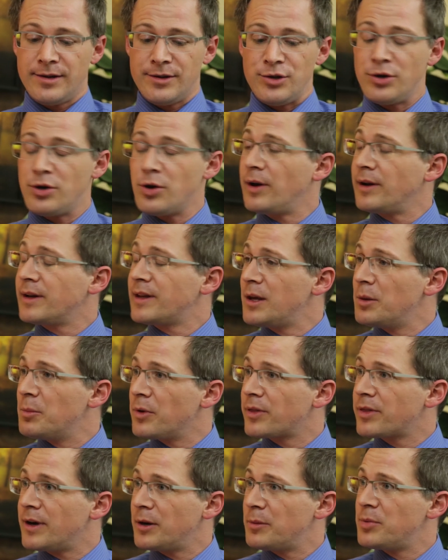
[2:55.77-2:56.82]
You go on
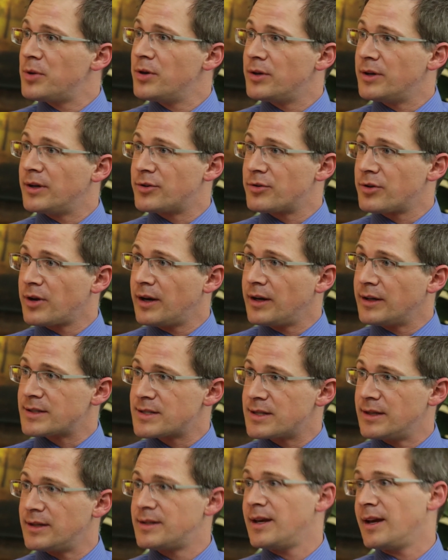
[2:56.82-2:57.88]
chemotherapeutic drugs
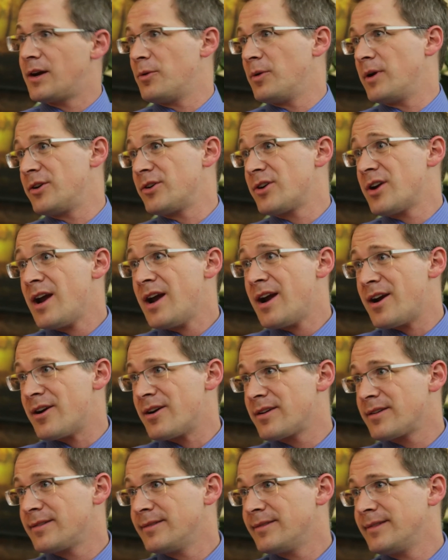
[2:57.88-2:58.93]
that take away your
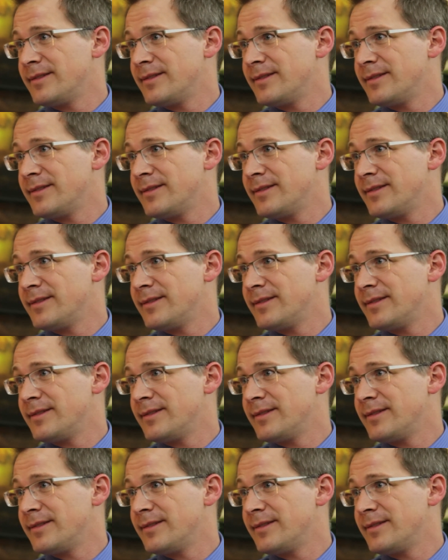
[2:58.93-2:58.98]
hair.